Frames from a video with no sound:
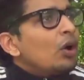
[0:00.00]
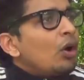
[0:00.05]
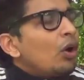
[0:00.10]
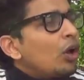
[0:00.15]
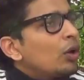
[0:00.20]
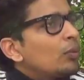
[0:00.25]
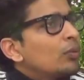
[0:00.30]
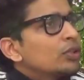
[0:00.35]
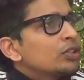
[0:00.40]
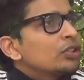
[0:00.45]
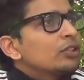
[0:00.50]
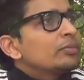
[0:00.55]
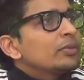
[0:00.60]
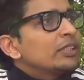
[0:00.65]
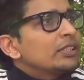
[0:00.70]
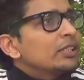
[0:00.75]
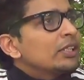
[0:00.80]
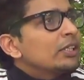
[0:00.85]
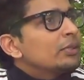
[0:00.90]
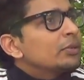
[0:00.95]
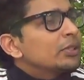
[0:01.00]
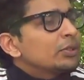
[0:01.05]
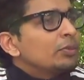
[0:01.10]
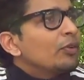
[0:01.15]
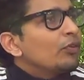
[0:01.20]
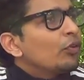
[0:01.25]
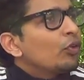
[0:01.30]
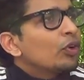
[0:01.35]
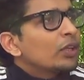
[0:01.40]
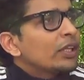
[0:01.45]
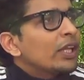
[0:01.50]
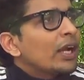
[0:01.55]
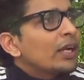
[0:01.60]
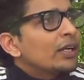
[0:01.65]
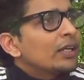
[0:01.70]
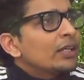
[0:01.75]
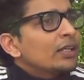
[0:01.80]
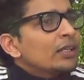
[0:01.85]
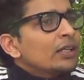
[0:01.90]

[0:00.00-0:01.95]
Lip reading: almost all my syllabus before that.